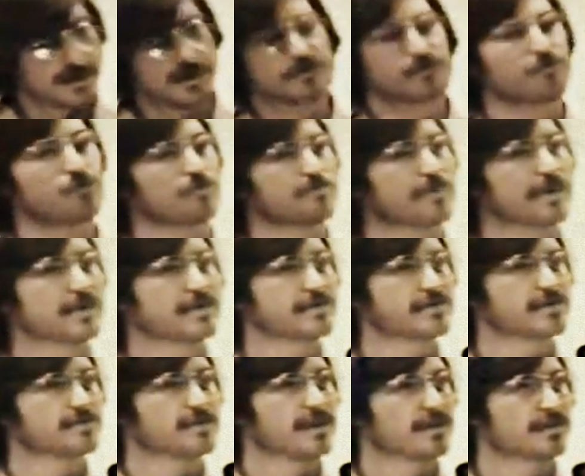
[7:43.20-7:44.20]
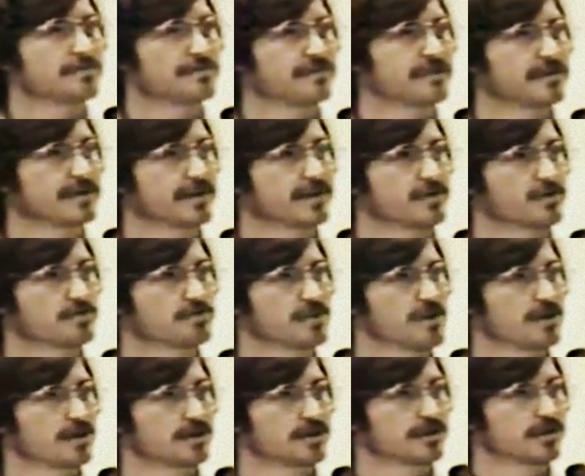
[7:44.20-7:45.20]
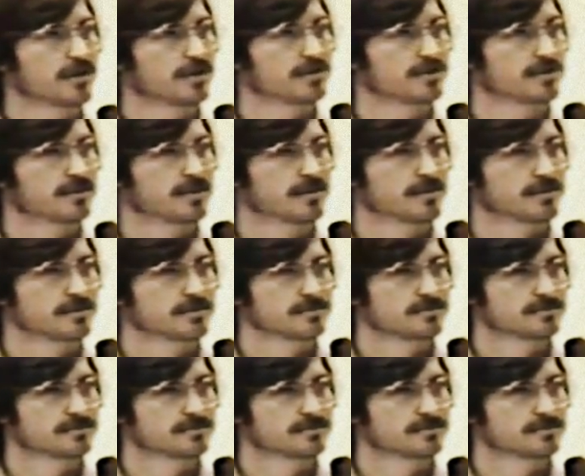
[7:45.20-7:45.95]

a tremendous amount of financial modeling on the thing.